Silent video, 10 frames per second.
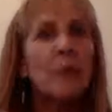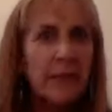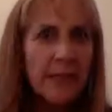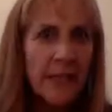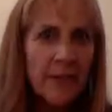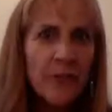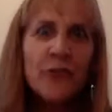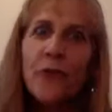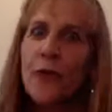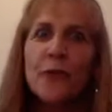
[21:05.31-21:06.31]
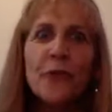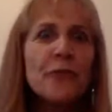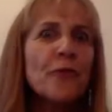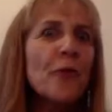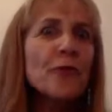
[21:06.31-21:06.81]
I would lead the circle for the
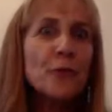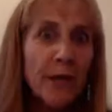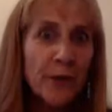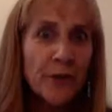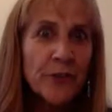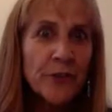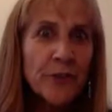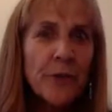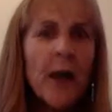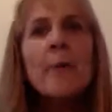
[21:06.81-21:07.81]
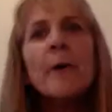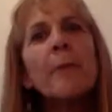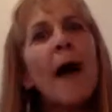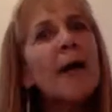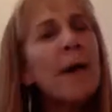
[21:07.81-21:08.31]
first week or two, but
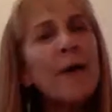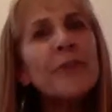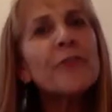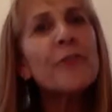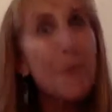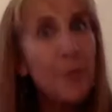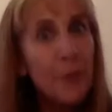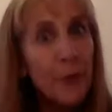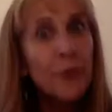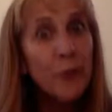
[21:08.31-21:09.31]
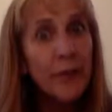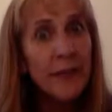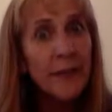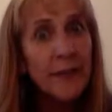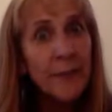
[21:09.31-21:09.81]
by about the third
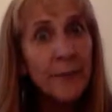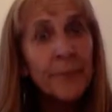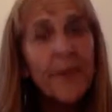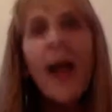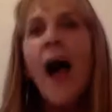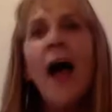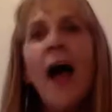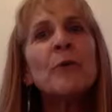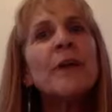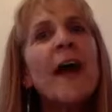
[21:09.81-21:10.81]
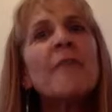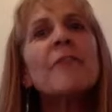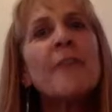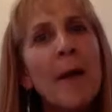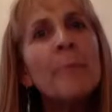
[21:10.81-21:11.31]
week, I would have
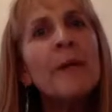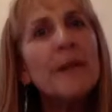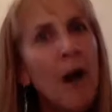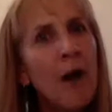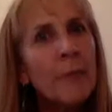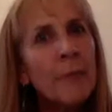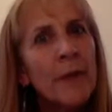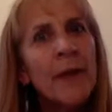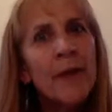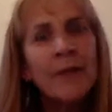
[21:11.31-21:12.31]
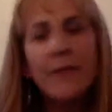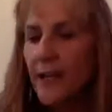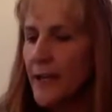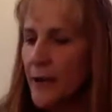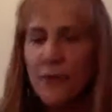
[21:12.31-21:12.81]
them become
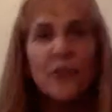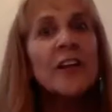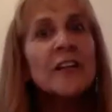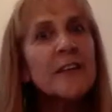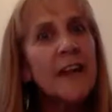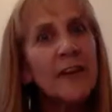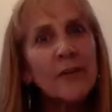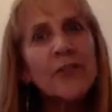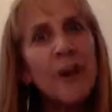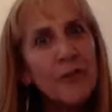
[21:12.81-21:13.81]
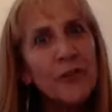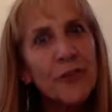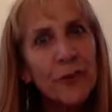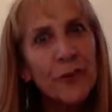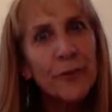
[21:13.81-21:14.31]
the facilitators of the
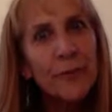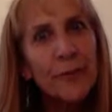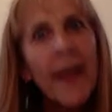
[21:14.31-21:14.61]
circle